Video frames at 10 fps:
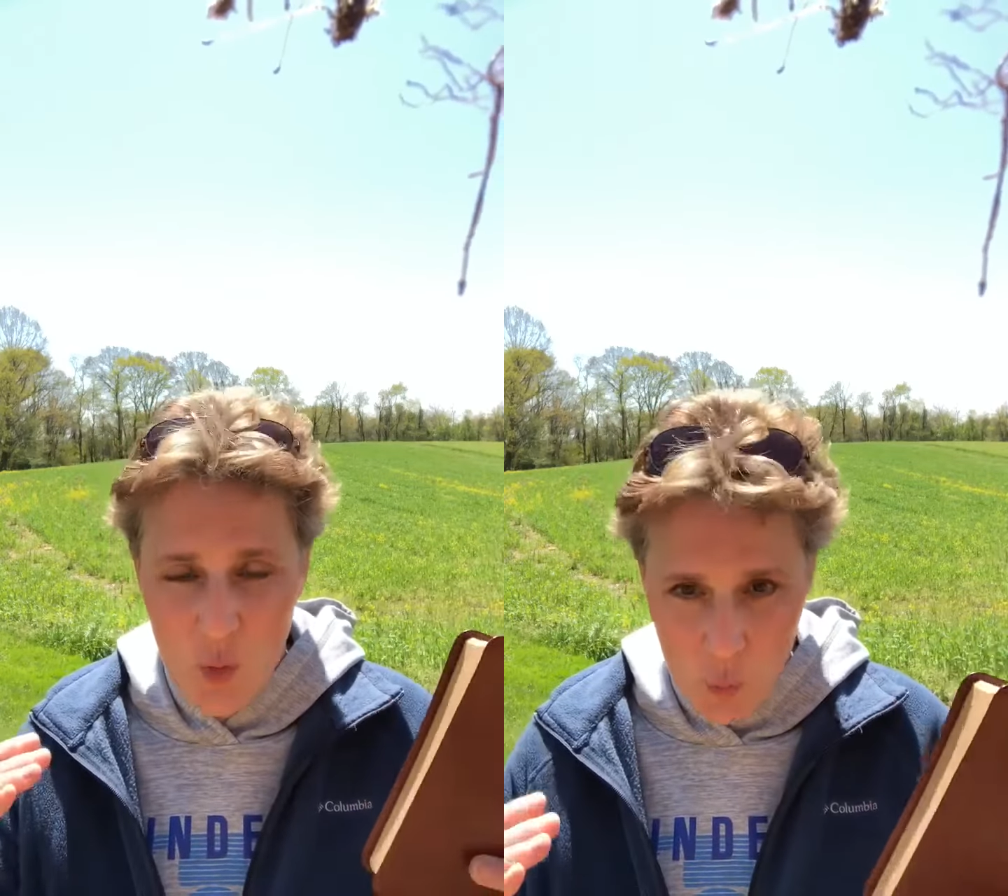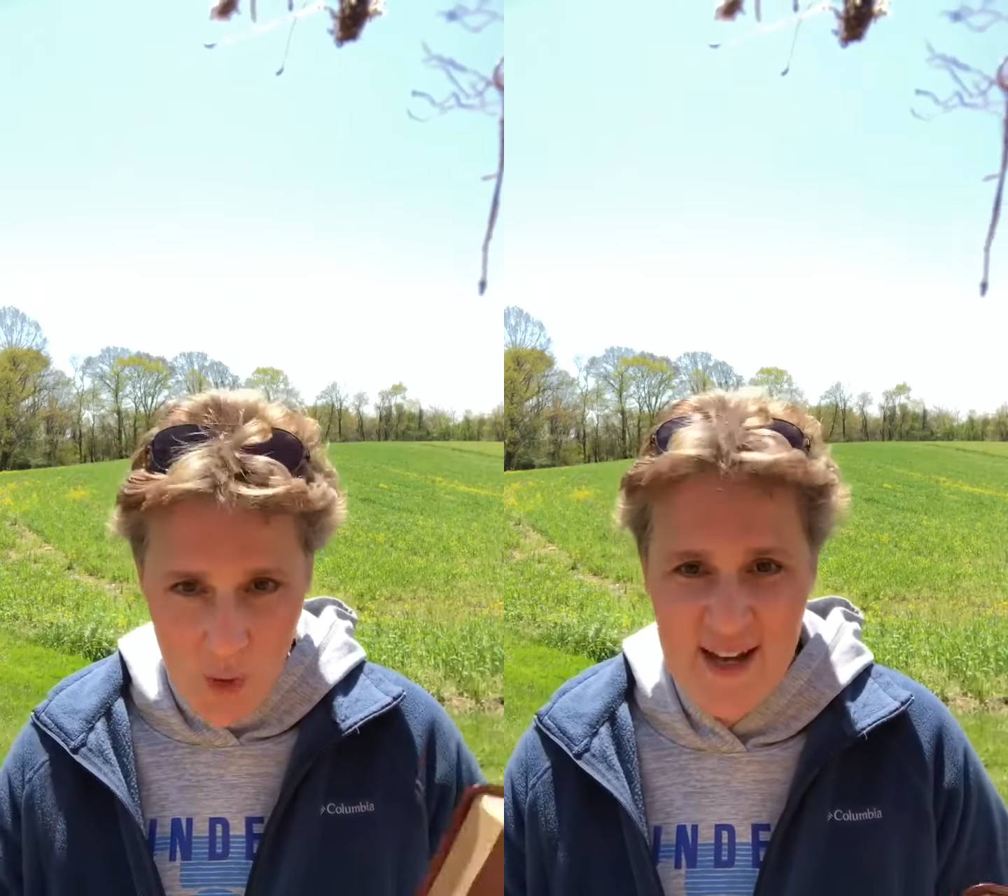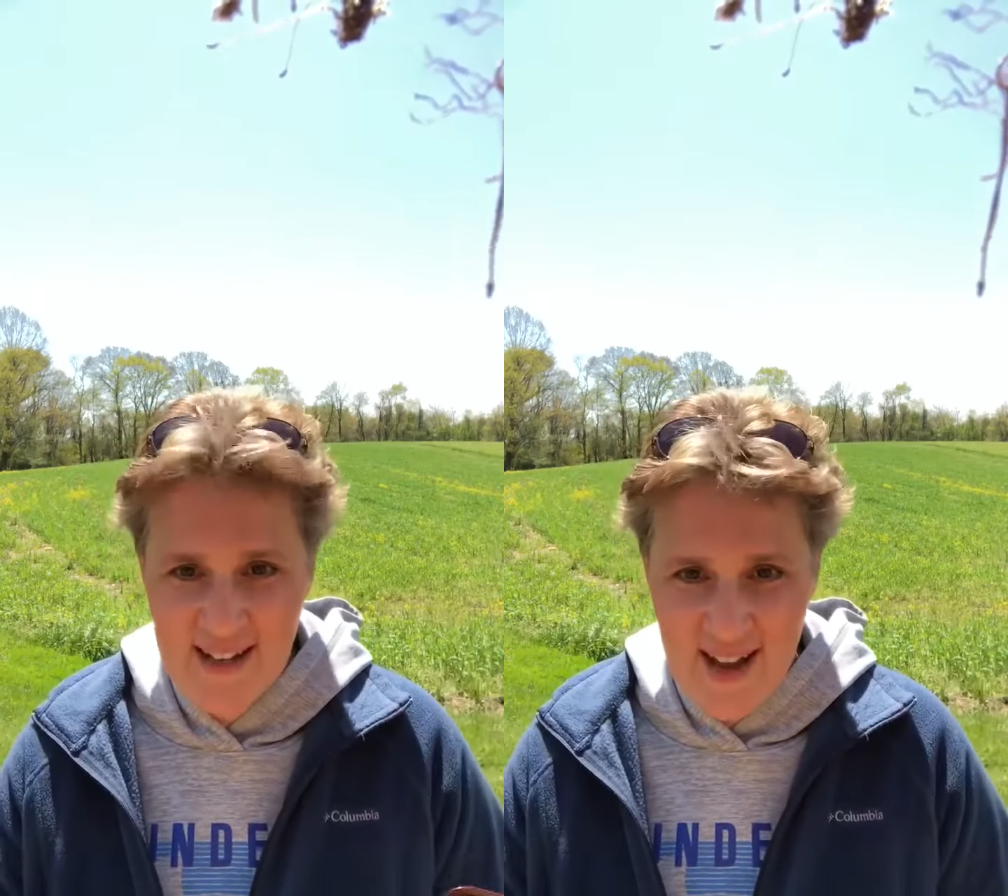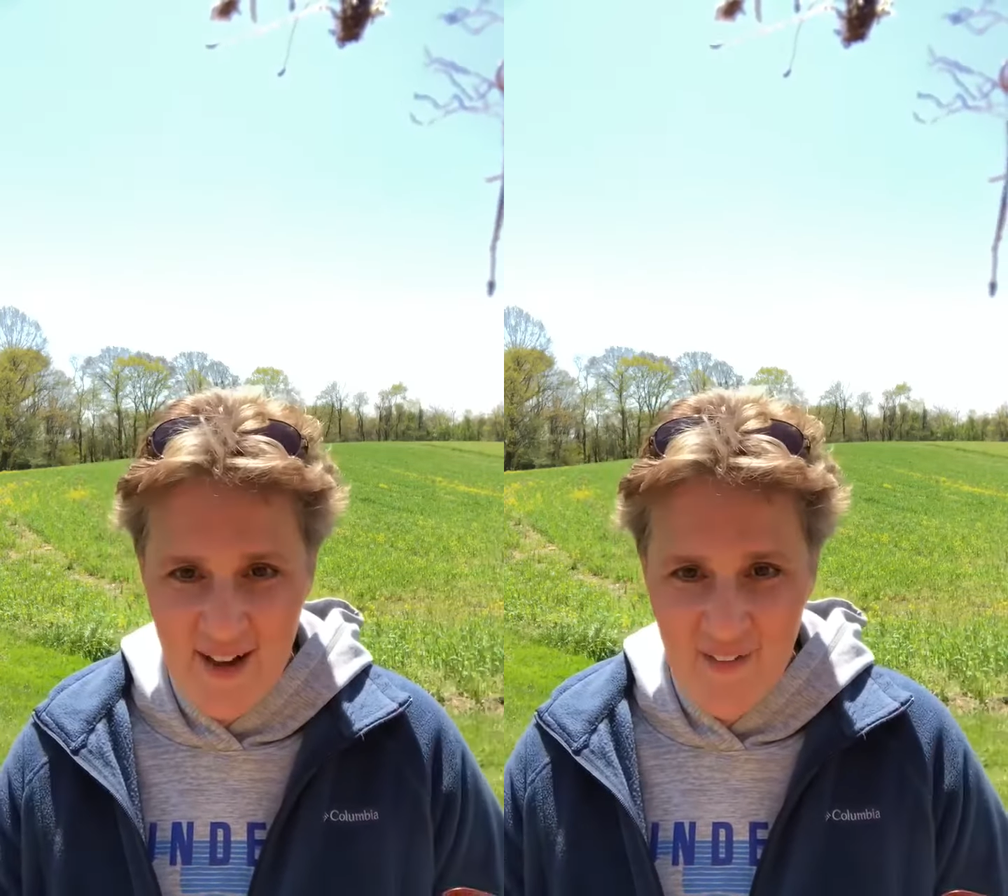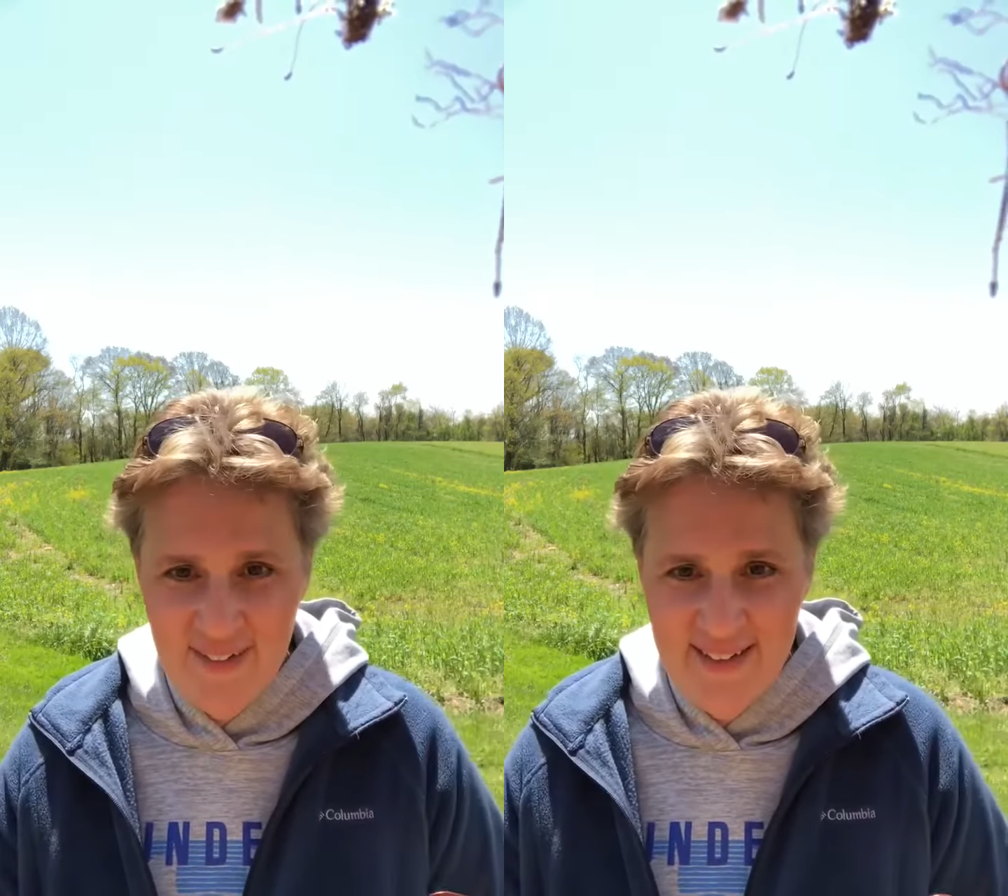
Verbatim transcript: right now.